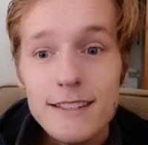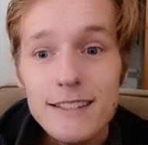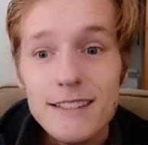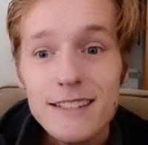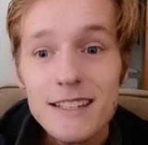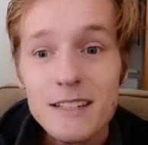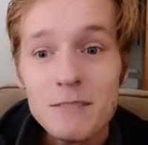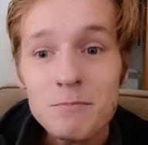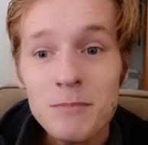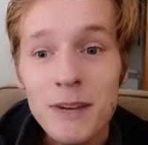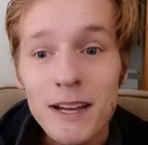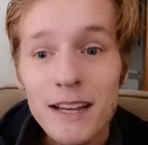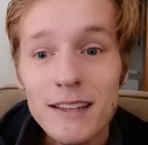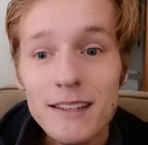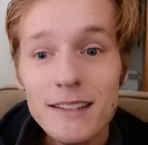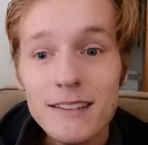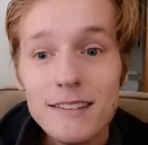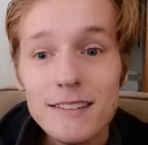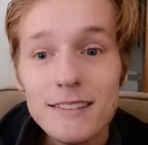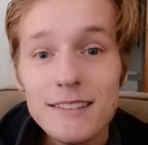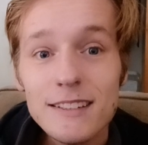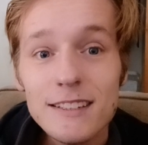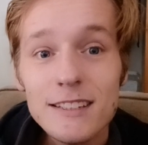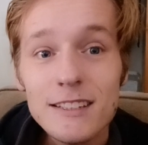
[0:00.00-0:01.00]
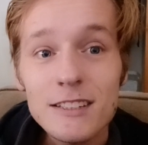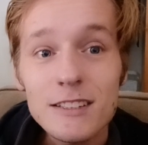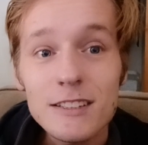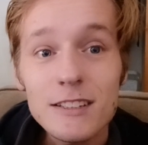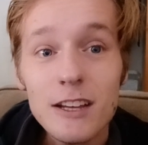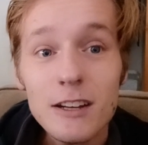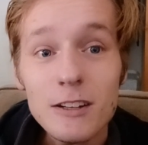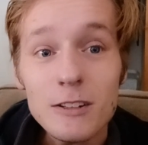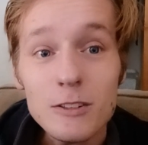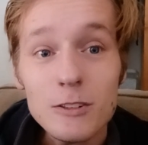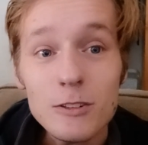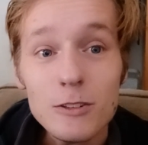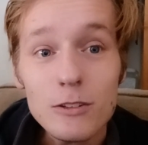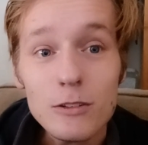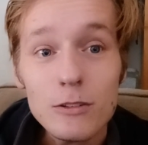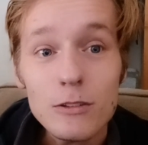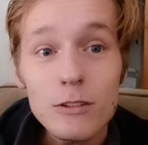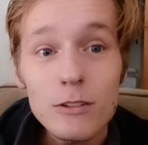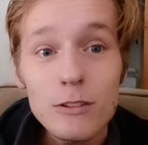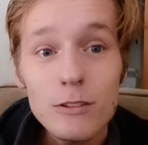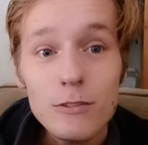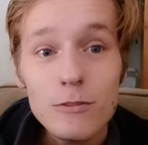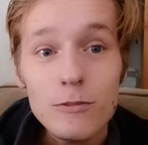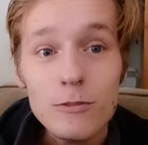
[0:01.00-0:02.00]
than my younger
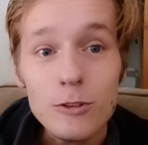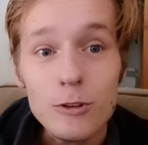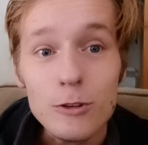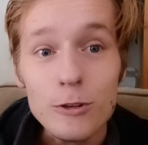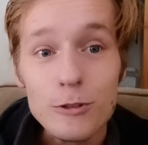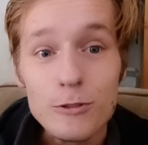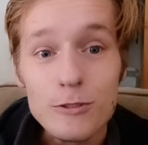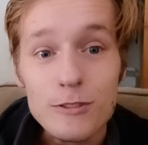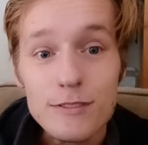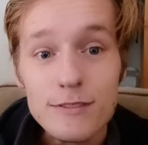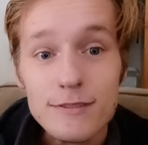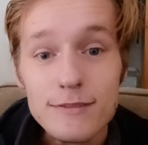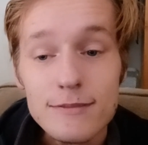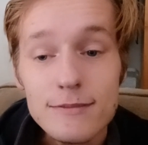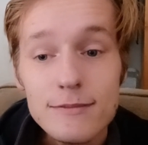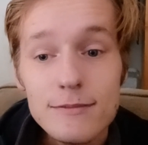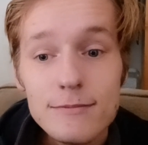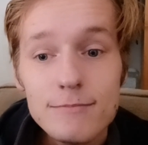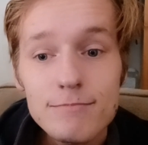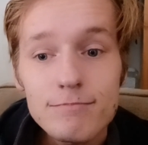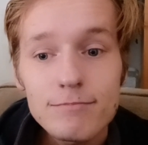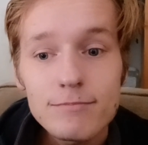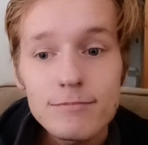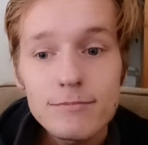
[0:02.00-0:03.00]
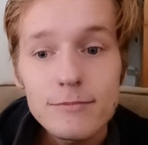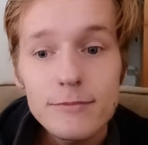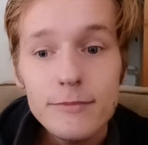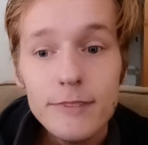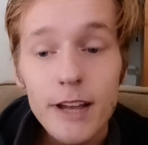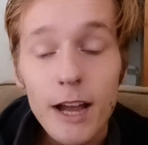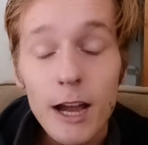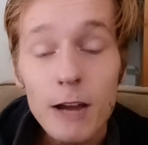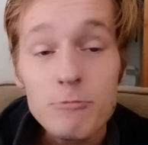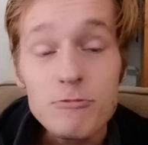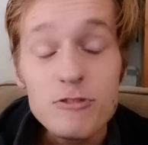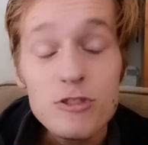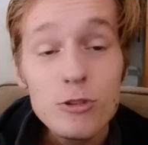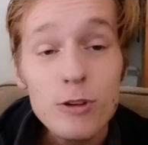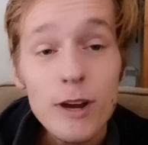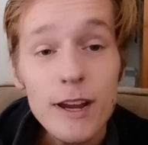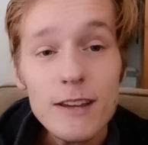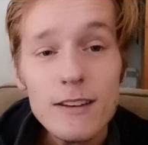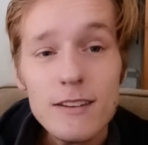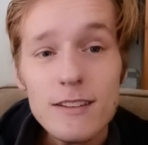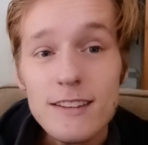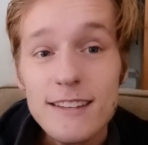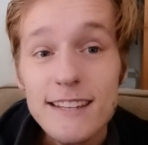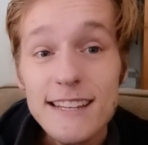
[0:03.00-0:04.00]
version. I've
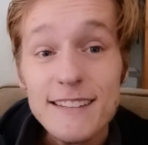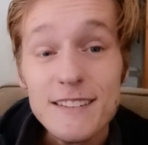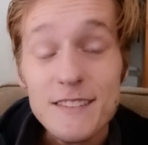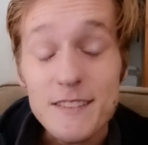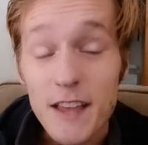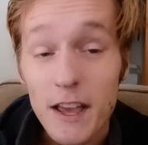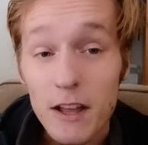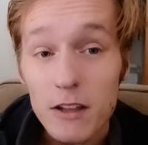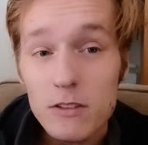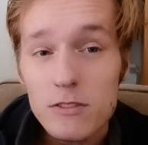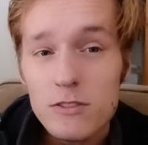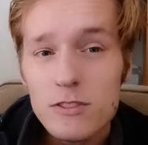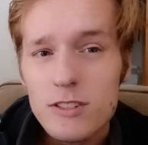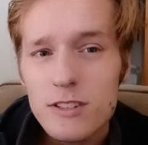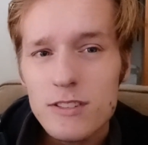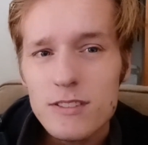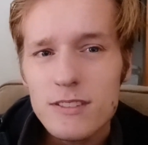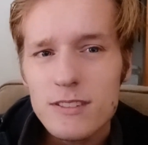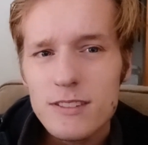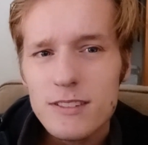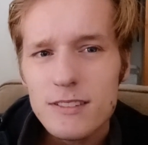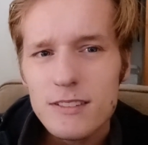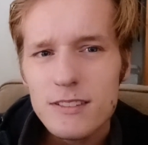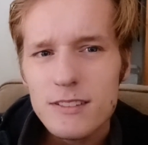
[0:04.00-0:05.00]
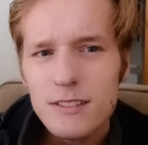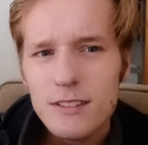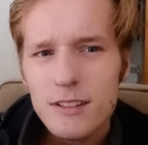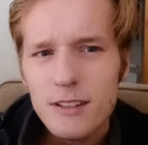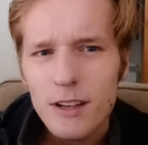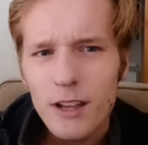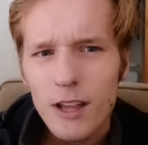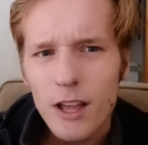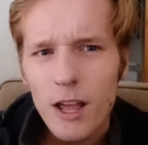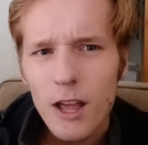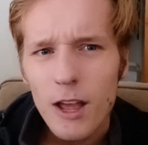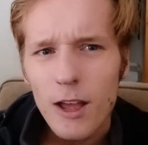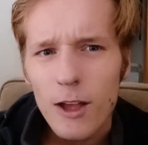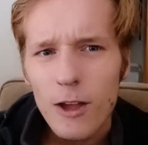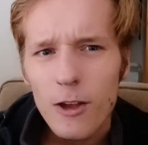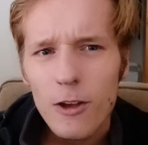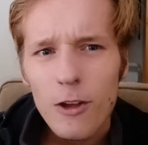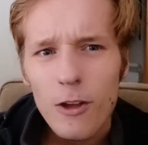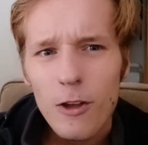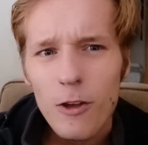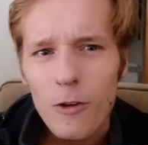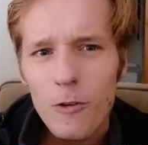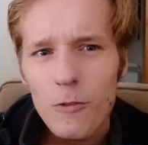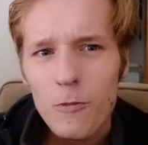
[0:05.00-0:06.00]
traded intelligence
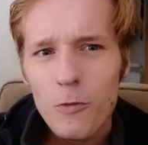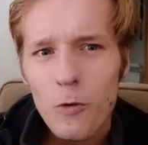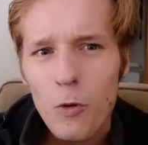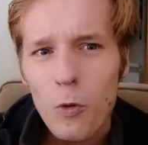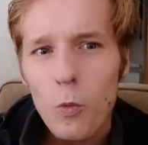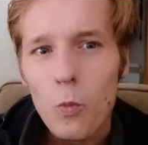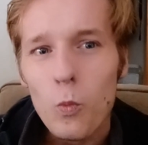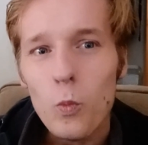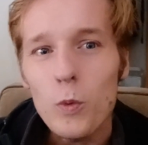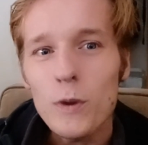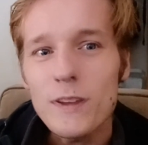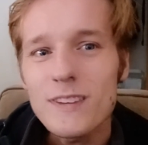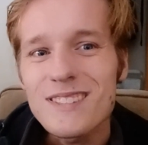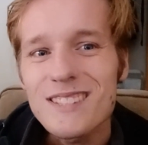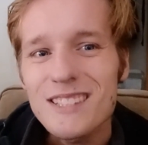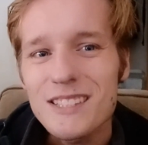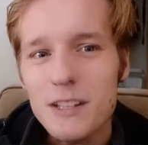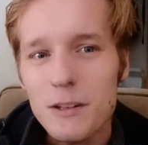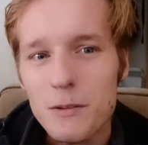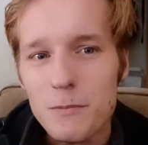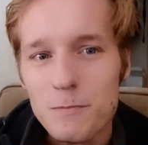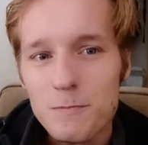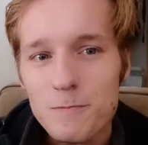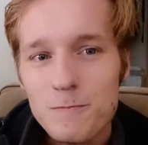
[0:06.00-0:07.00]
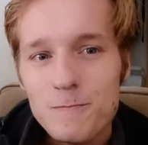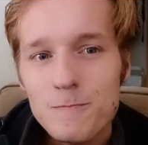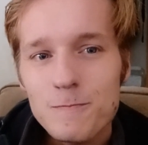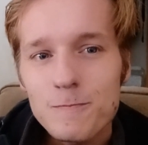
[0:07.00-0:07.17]
for wisdom.